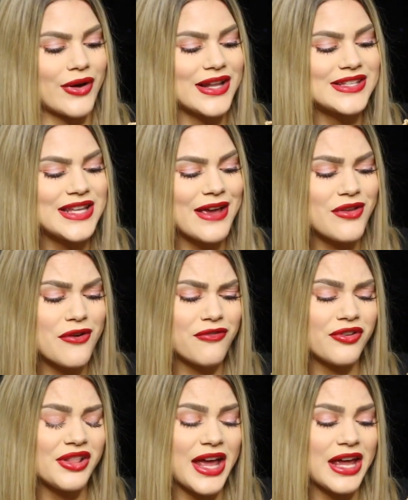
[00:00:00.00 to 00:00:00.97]
Wanna save you
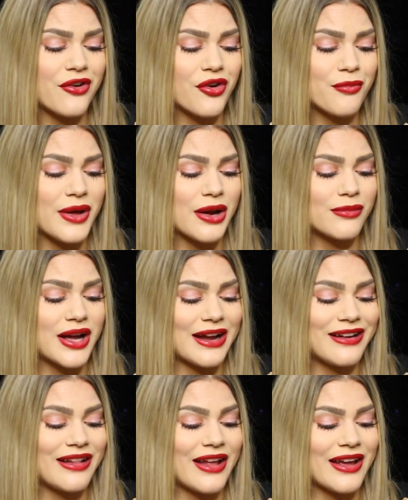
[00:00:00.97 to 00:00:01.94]
for later, but I'm
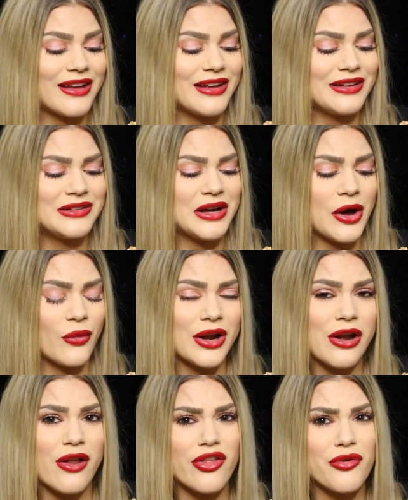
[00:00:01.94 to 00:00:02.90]
kind of like, I
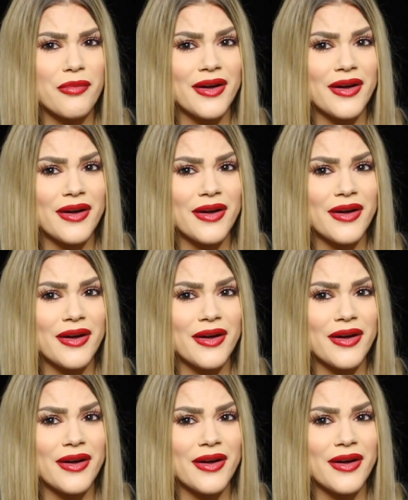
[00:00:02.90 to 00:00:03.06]
want another